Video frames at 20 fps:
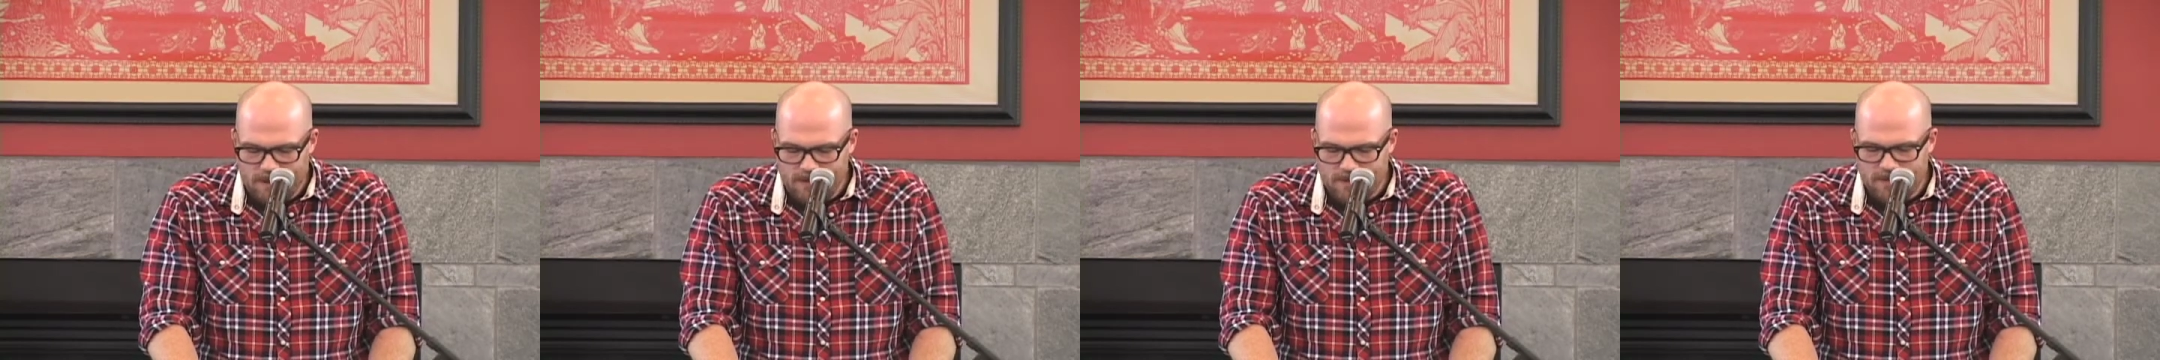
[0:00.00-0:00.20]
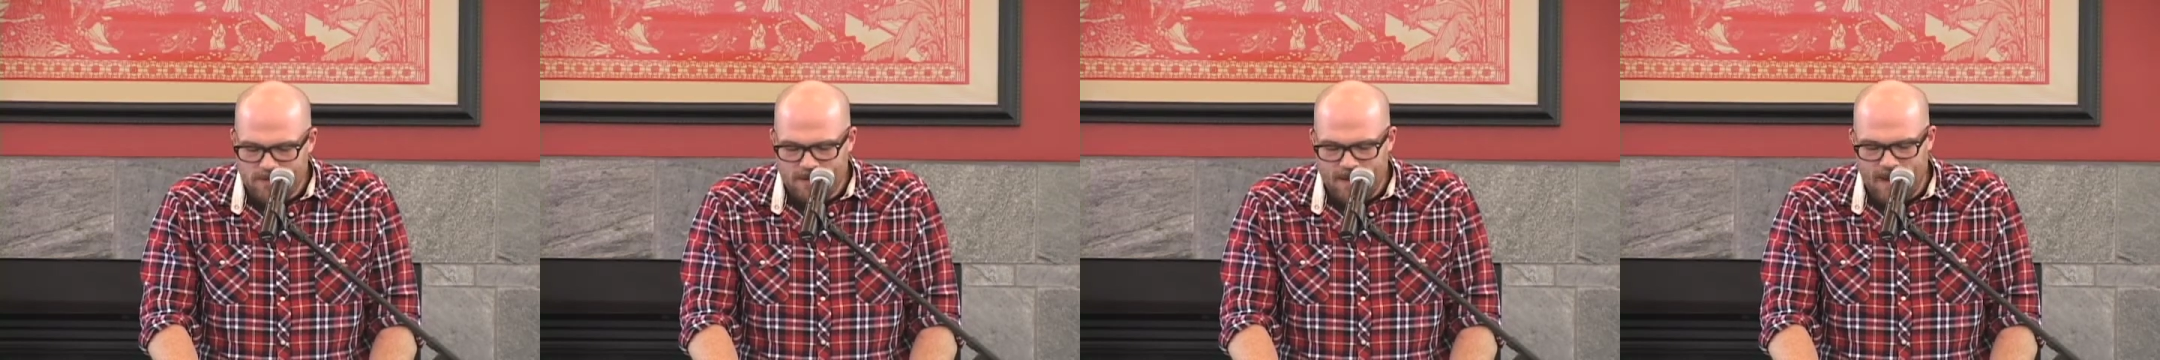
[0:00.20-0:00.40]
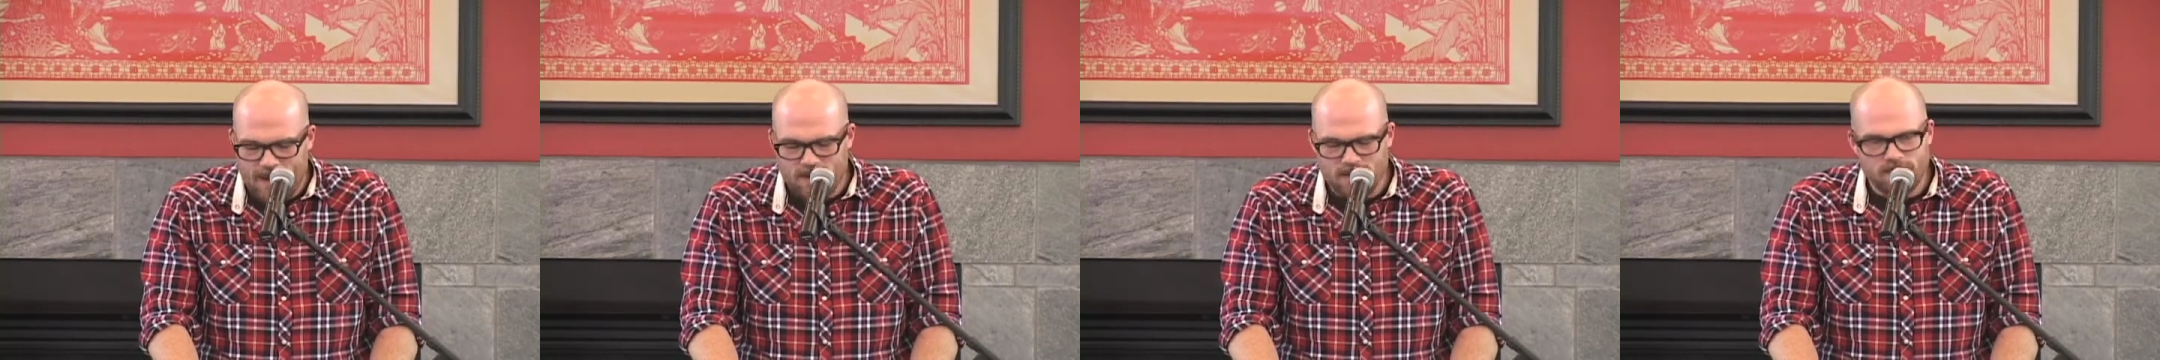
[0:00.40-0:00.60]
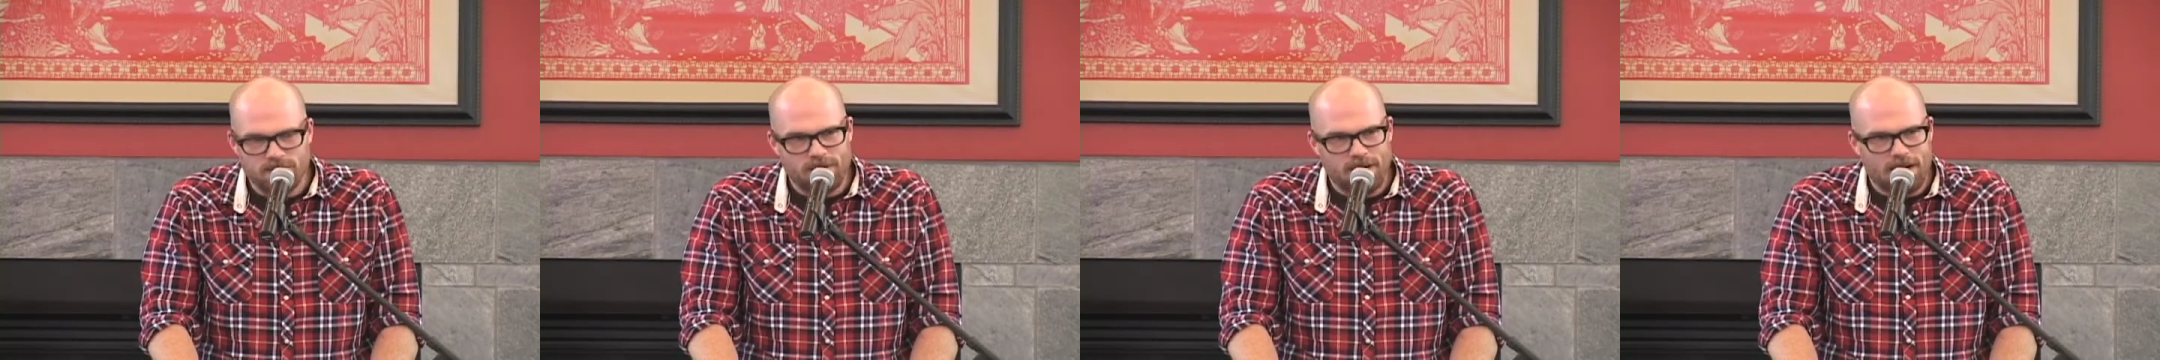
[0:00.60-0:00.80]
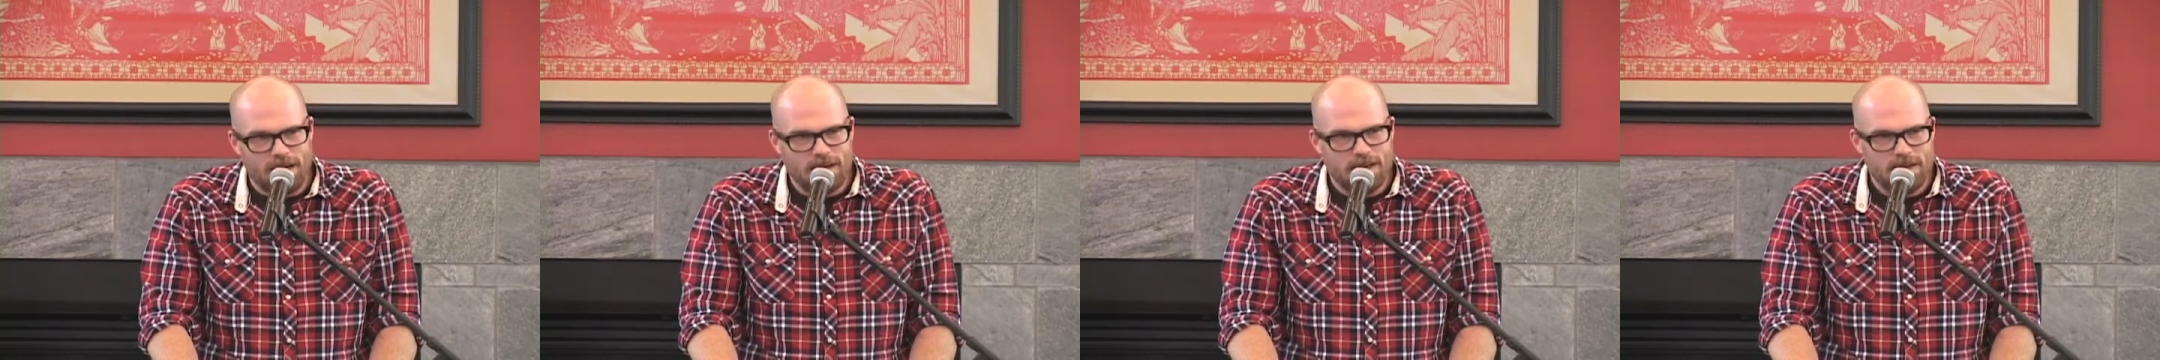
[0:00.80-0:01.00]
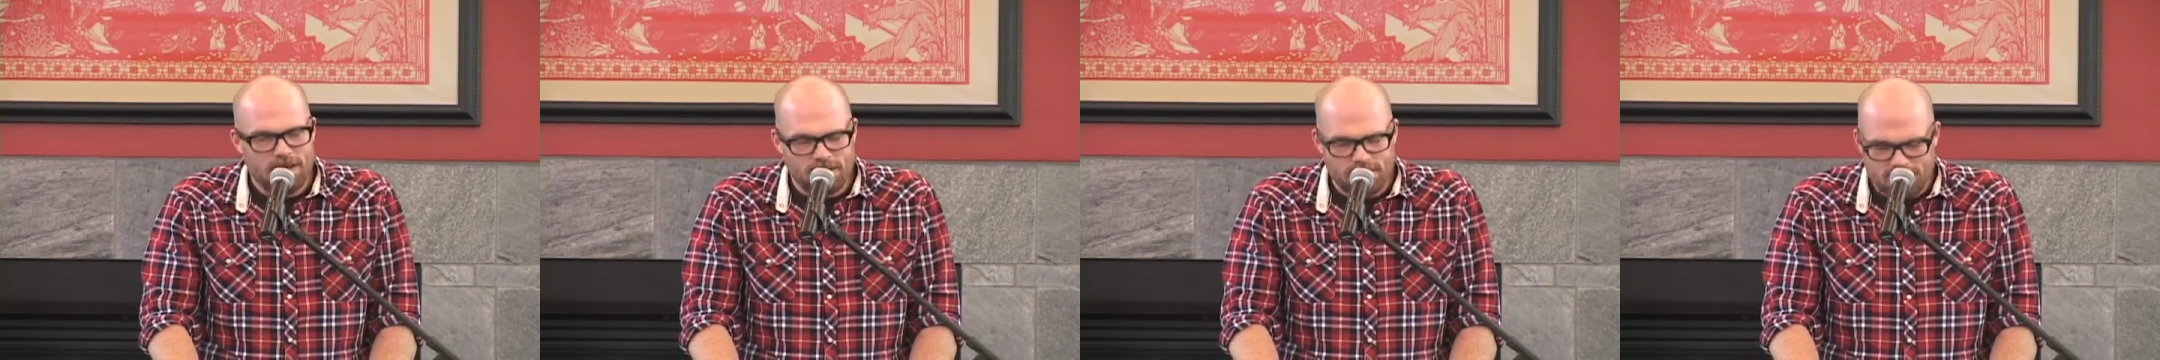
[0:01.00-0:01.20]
dissatisfied